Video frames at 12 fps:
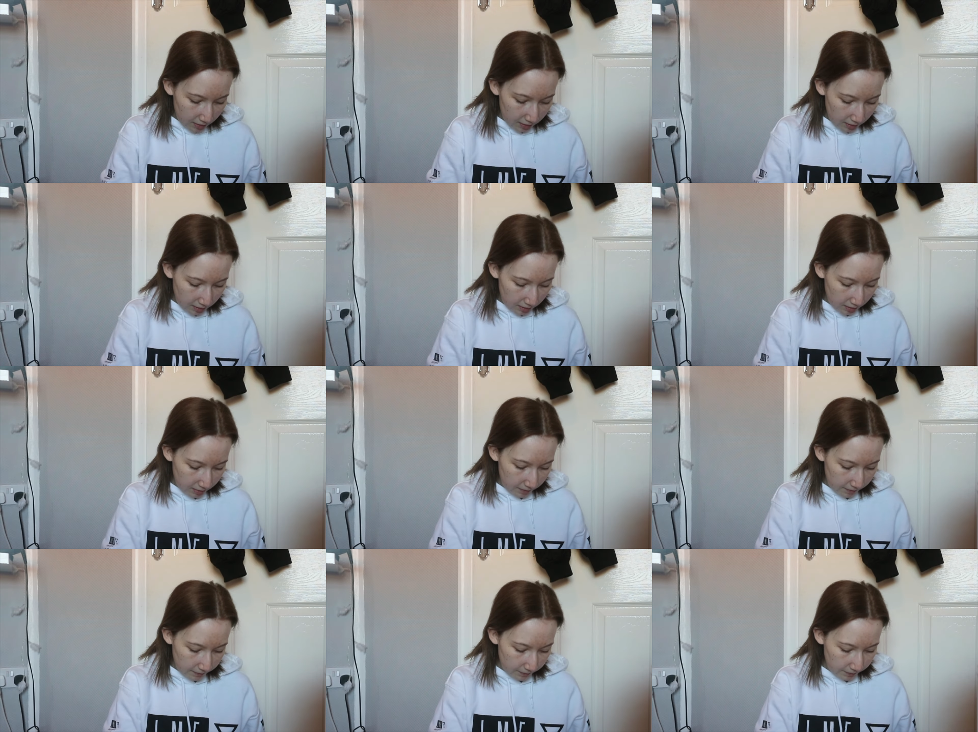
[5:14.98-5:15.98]

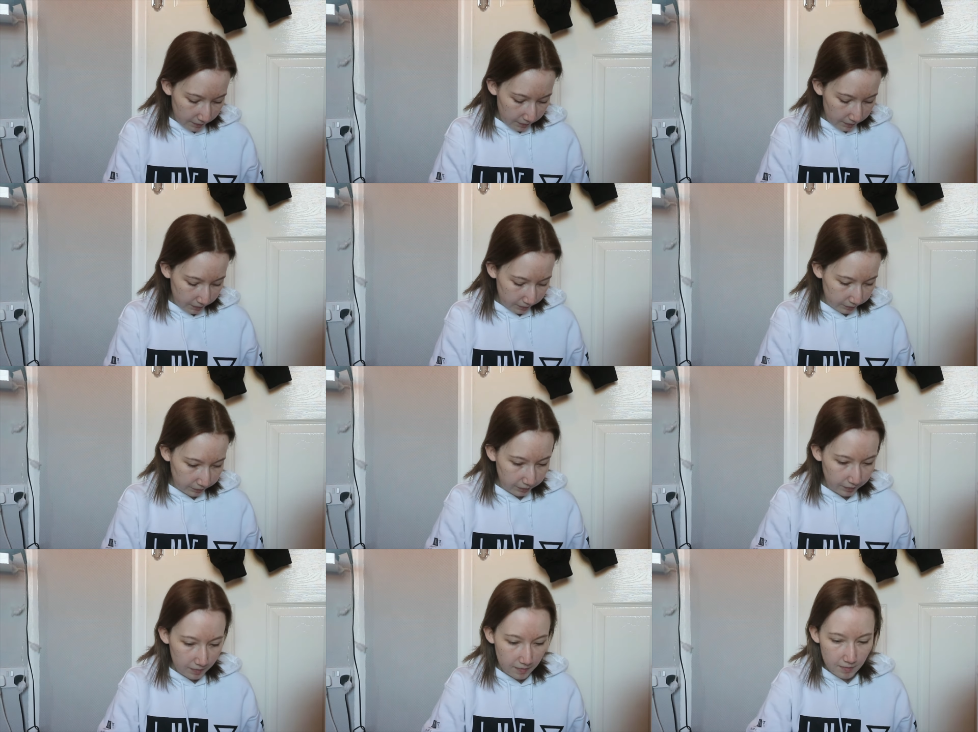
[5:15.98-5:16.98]

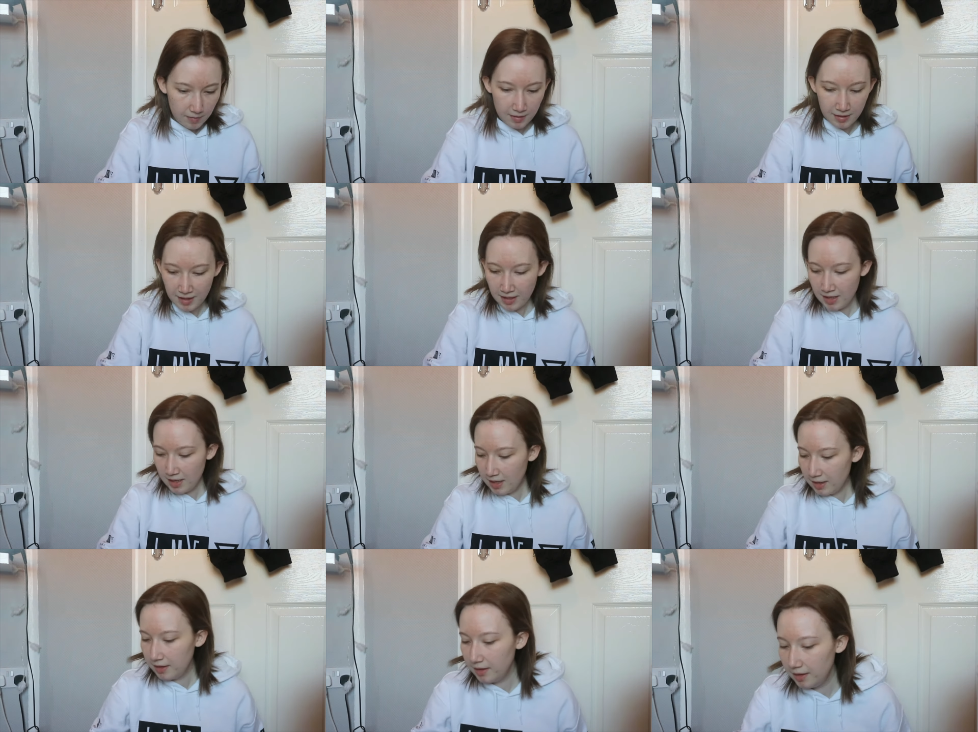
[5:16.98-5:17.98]

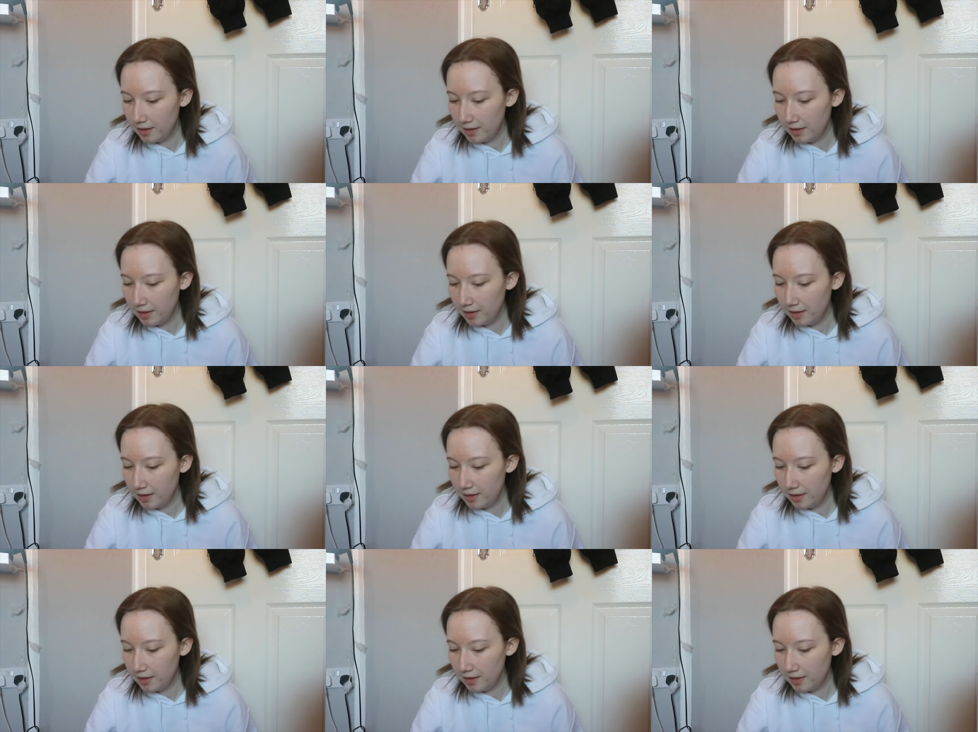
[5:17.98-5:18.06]
Nothing is said.